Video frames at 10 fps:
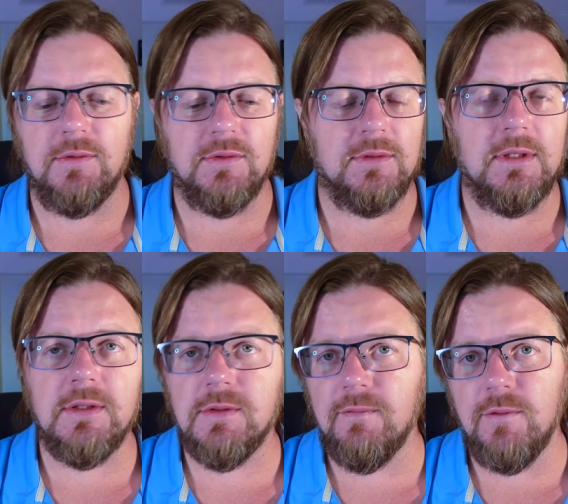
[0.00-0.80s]
there's
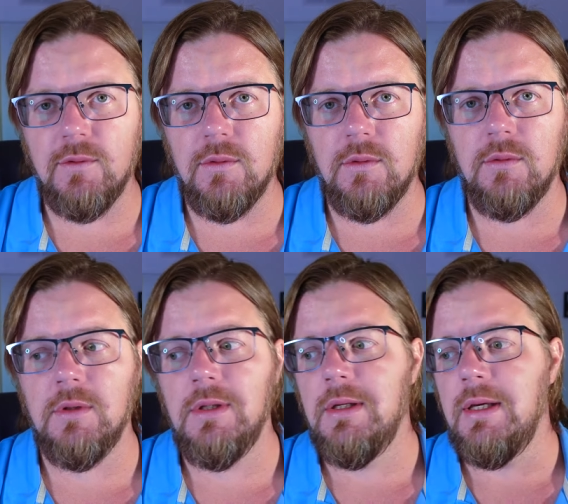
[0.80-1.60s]
tons of fuel
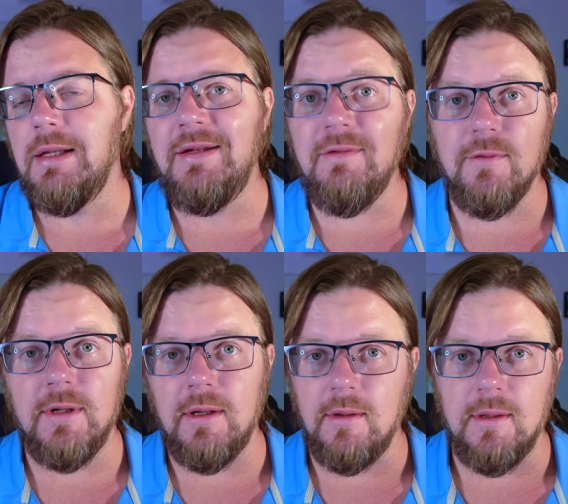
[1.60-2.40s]
in different
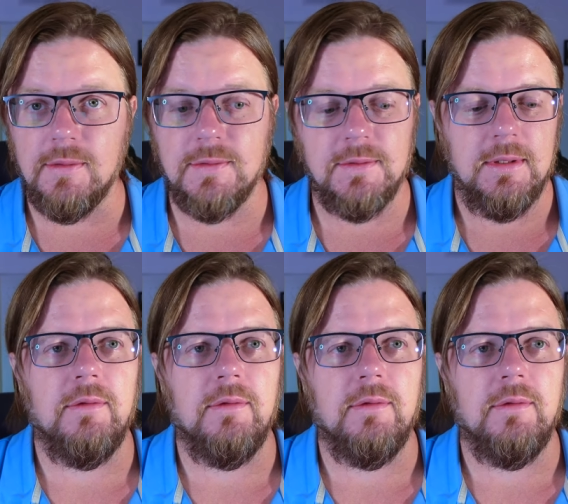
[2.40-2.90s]
areas.